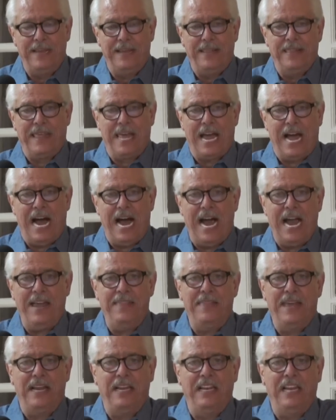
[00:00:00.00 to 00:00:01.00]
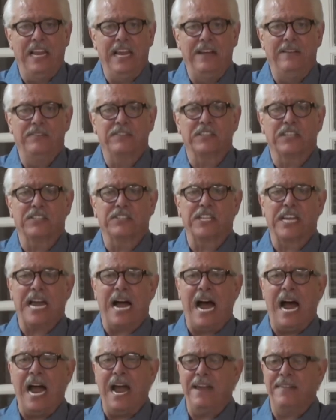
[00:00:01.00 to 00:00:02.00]
The I that lives is the
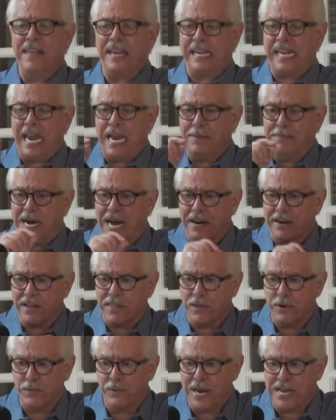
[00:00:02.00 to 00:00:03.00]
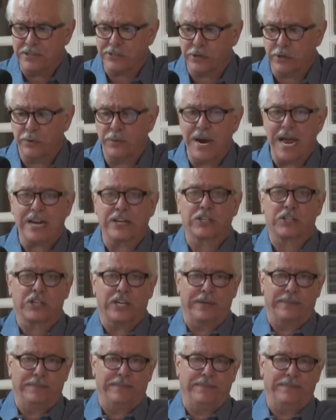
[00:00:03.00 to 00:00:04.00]
I that came out of the
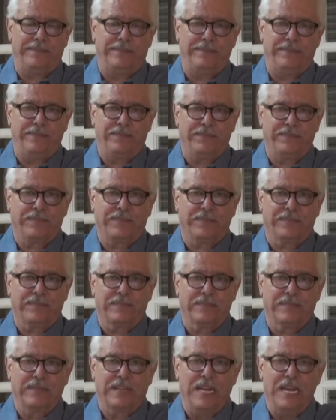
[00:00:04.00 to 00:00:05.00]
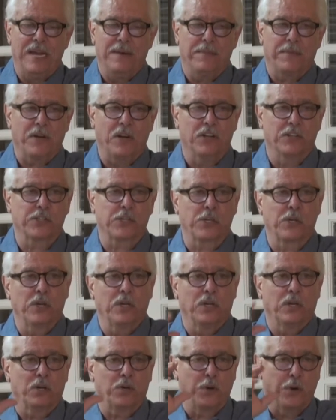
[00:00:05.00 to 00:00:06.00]
resurrection. Because
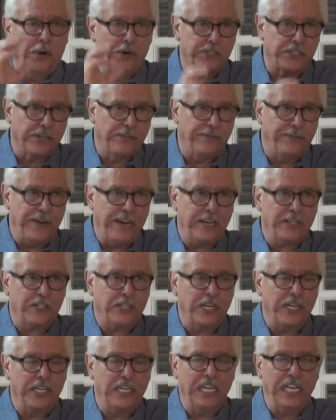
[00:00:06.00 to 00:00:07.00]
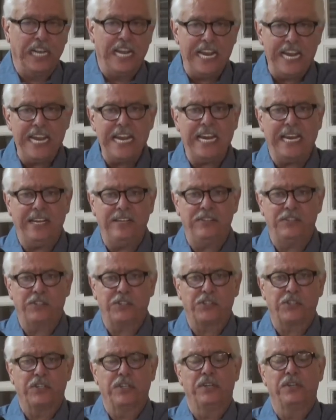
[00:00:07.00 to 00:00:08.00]
crucifixion
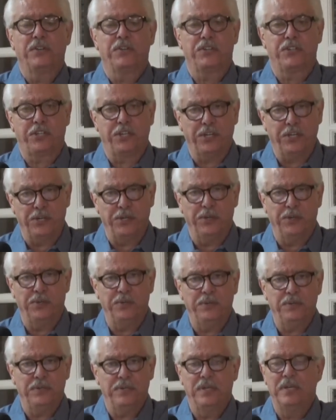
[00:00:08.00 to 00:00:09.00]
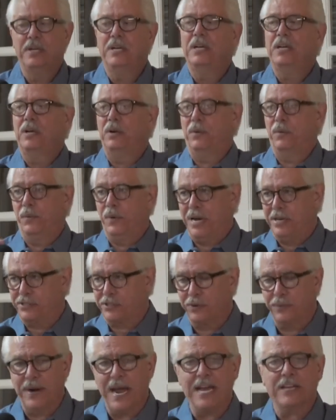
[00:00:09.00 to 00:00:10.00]
leads to
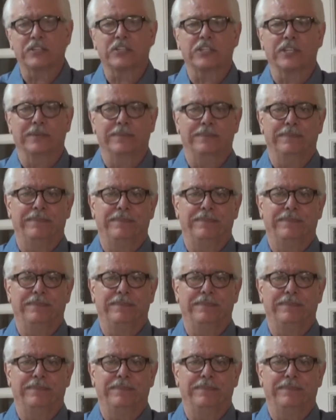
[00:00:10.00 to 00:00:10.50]
resurrection.